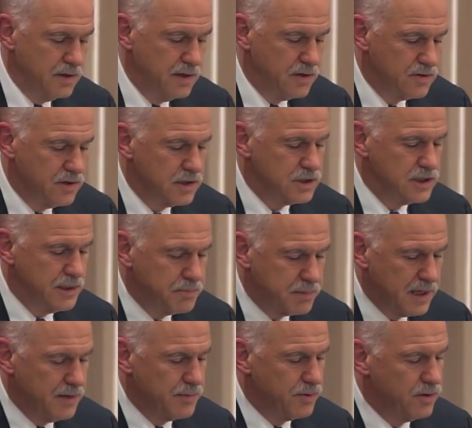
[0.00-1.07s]
it is not cheap
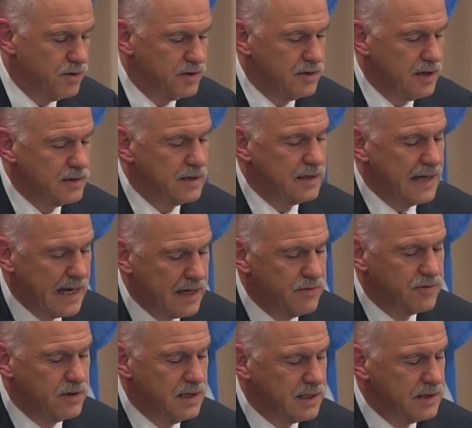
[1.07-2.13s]
labor, it is not the lack
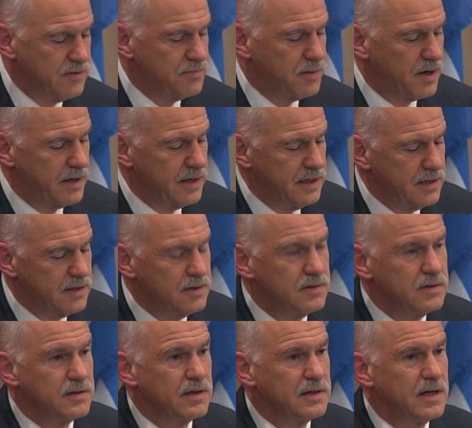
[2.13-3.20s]
of collective bargaining,
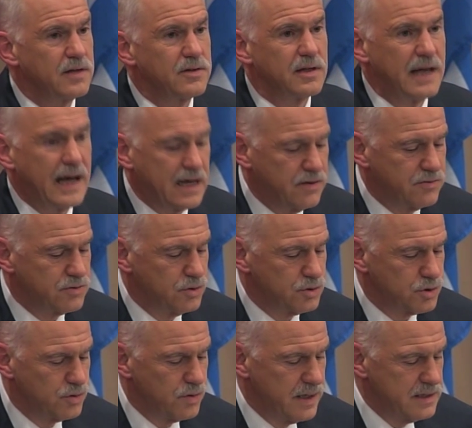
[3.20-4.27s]
and not the lack of
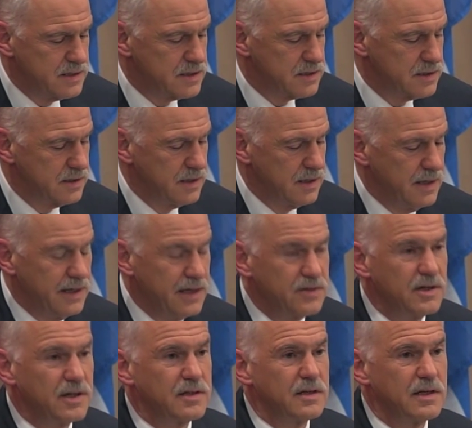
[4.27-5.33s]
social rights, it's
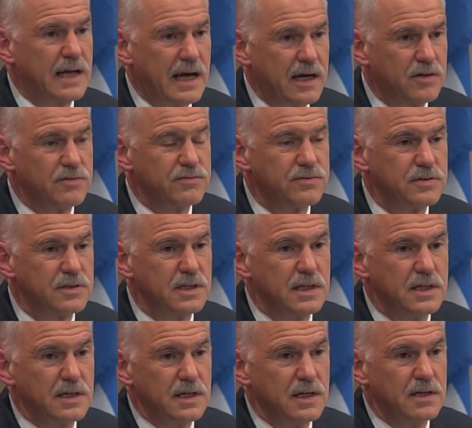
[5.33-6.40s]
not the lack of
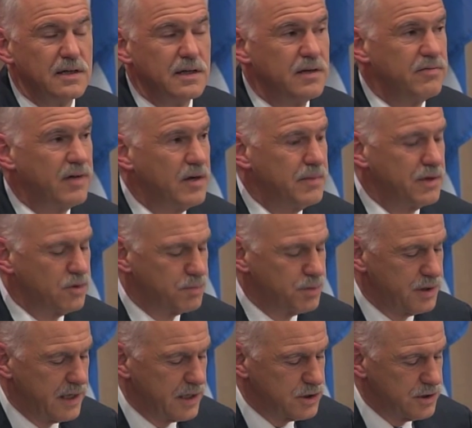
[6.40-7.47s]
environmental
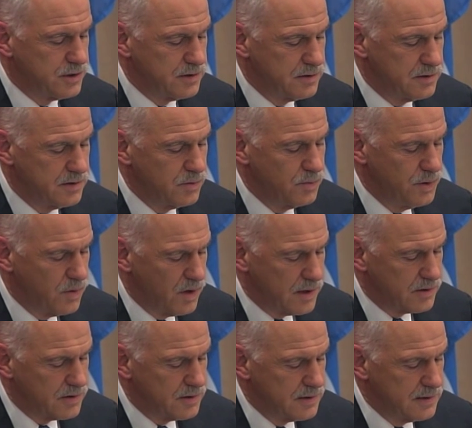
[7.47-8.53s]
protection that we
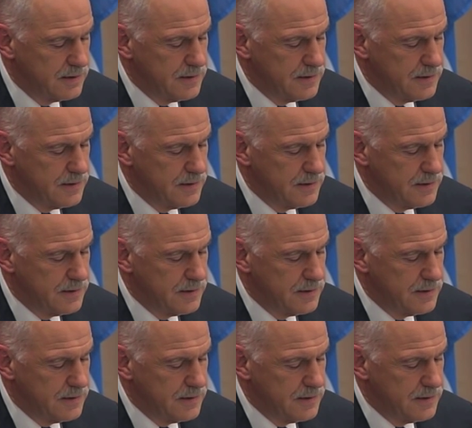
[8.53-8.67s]
want.